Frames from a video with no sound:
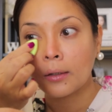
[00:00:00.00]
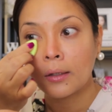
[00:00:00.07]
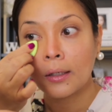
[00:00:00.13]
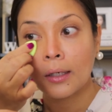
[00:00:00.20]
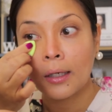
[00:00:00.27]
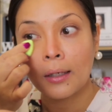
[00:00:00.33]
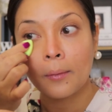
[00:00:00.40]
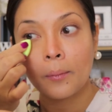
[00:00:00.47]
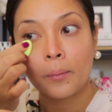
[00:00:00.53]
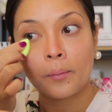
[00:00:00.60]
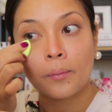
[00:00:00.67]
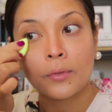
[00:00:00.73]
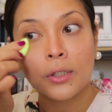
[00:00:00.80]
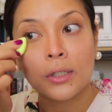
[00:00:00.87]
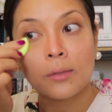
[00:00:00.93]
Okay,
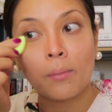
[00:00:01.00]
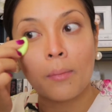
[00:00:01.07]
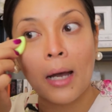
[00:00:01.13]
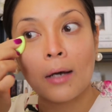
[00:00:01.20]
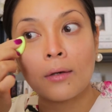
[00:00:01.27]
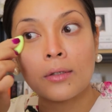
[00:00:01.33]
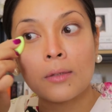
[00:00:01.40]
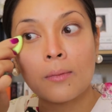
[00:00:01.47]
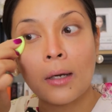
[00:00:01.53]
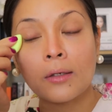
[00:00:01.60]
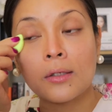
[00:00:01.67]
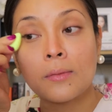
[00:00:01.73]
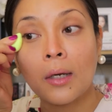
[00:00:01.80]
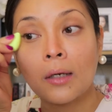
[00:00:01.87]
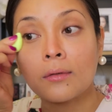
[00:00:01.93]
just bounce,
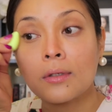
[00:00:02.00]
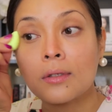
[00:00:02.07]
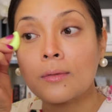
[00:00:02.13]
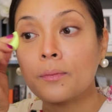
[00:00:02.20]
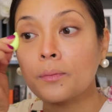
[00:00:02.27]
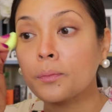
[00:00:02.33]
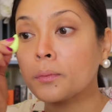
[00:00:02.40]
bounce, bounce.